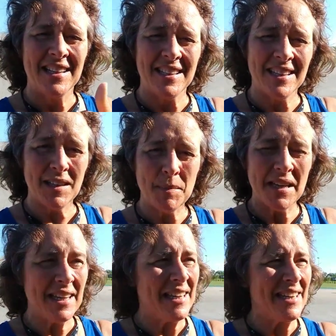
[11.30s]
a little
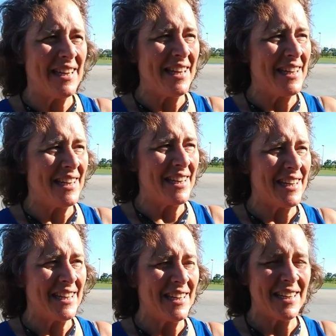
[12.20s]
bit of
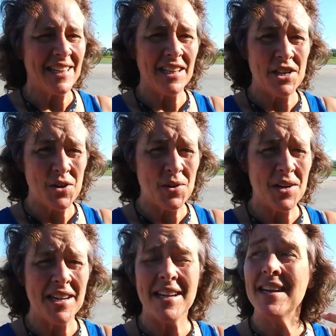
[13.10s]
Indiana,
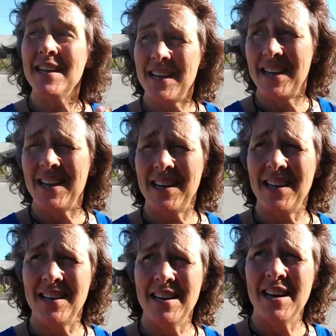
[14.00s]
Illinois,
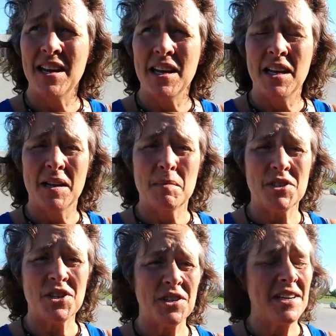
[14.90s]
and
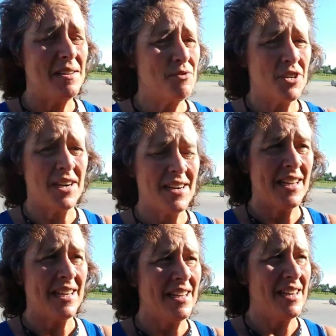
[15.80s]
Missouri, and I'm trying to
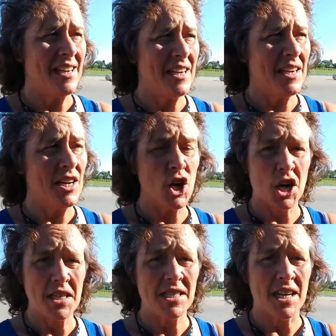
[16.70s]
hit uh,
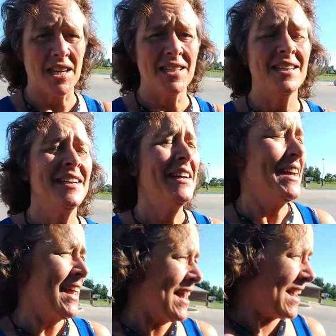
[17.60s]
Arkansas.
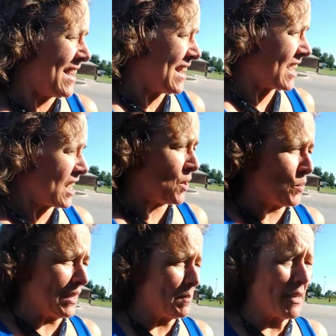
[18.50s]
And I got a
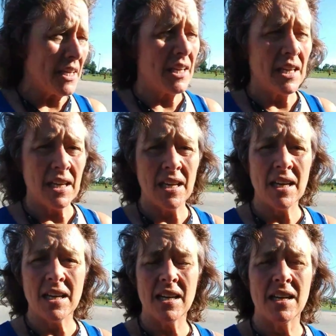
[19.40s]
really big
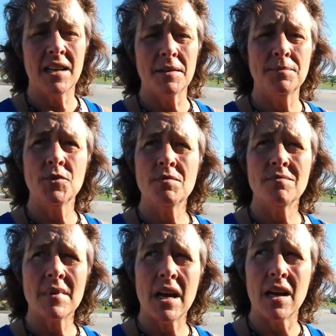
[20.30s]
uh,
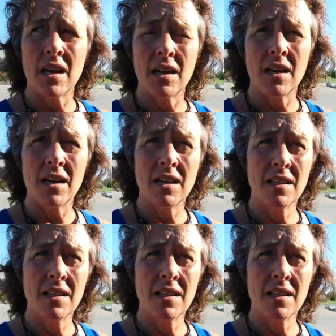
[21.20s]
uh,